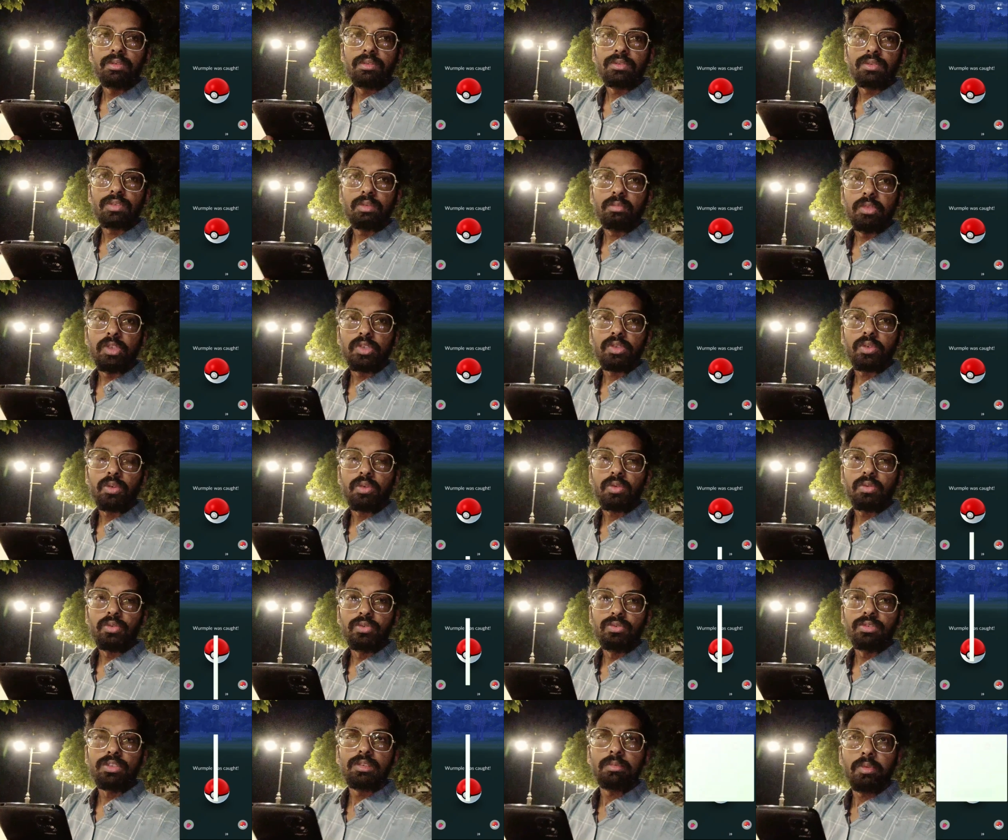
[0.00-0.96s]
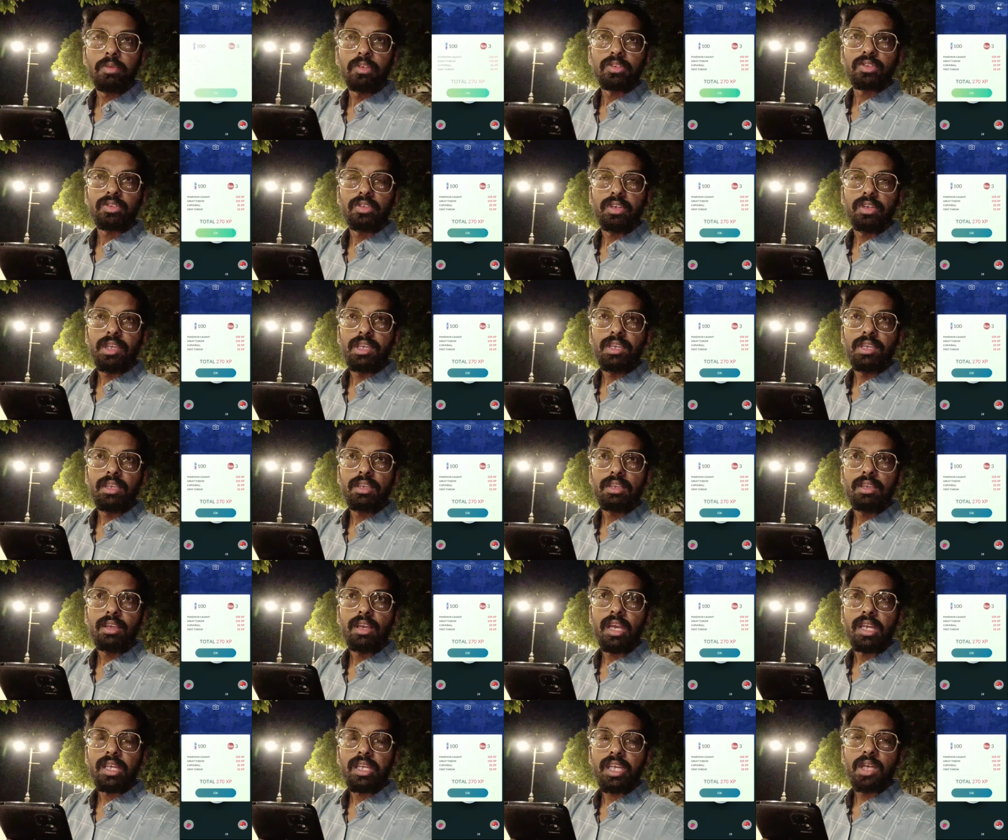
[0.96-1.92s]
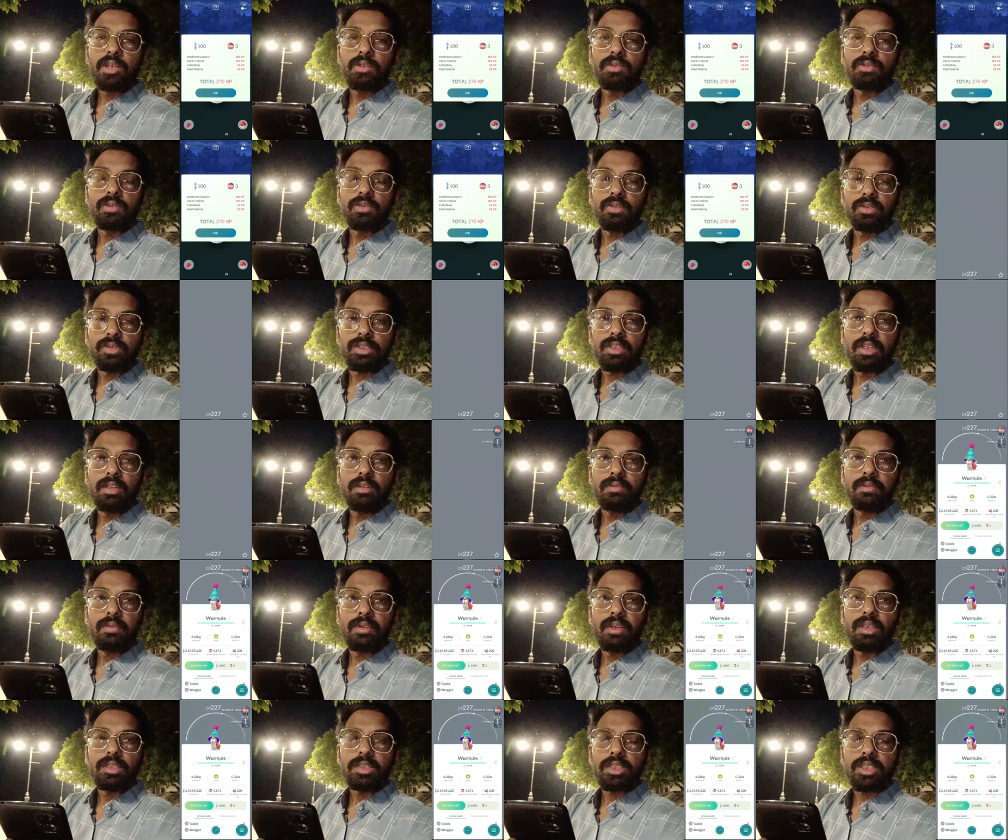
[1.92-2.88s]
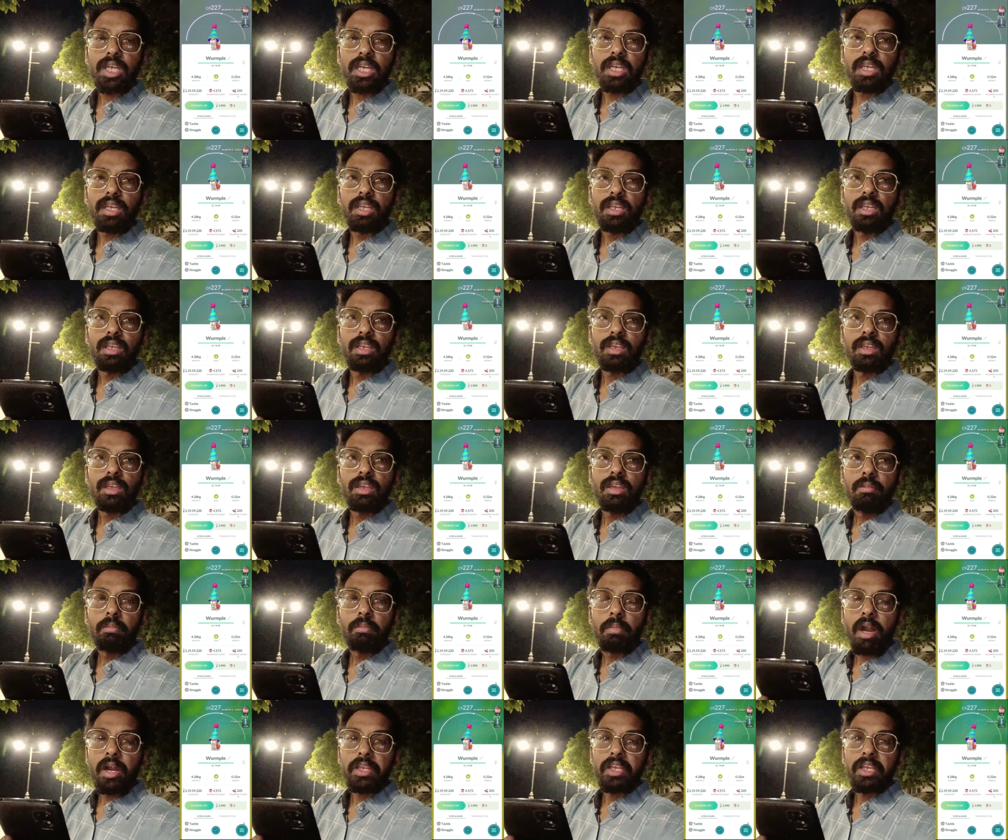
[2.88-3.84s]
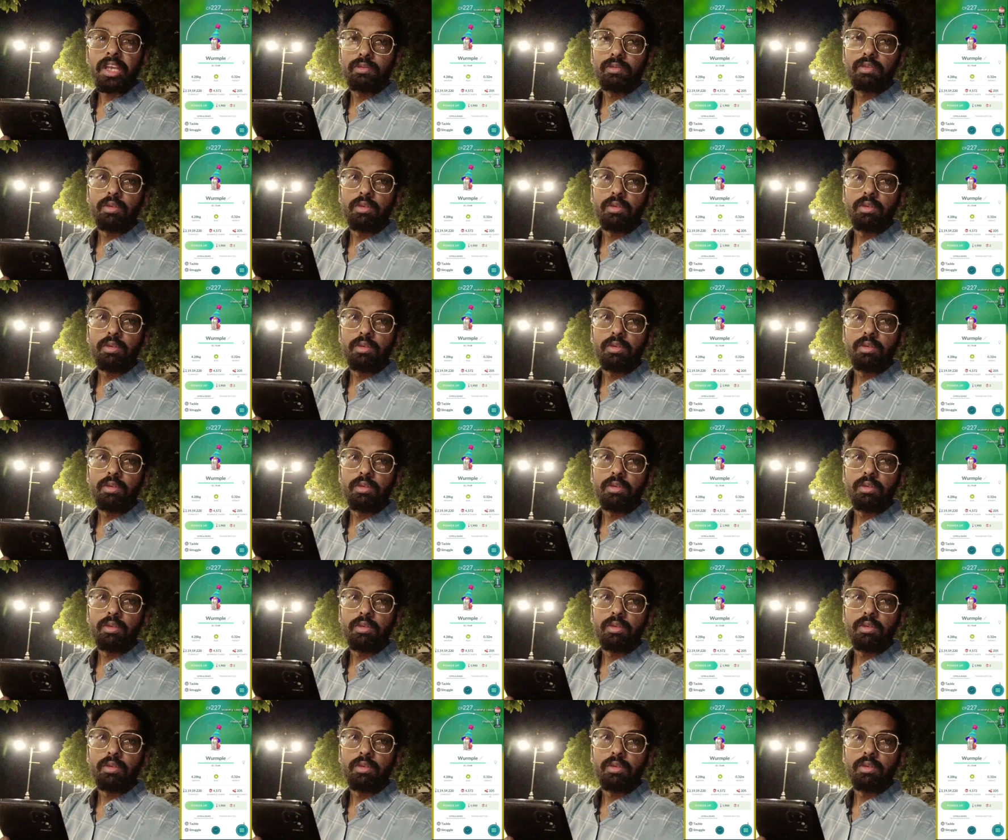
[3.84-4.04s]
So be sure to use the opportunity and get yourself a shiny party head